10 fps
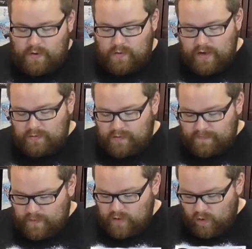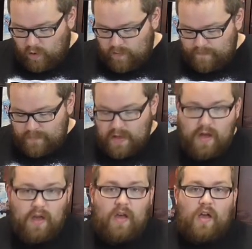Who knows? Or
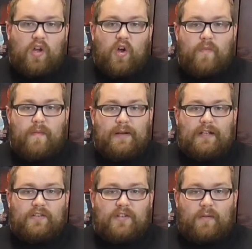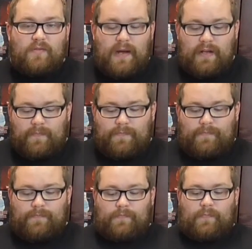could be millions of times better.
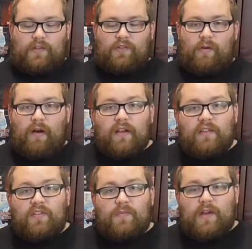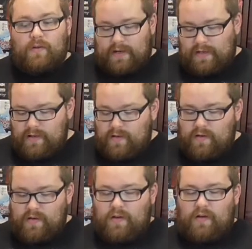So I'm going to disappear quickly
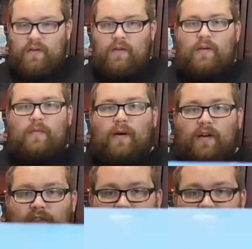behind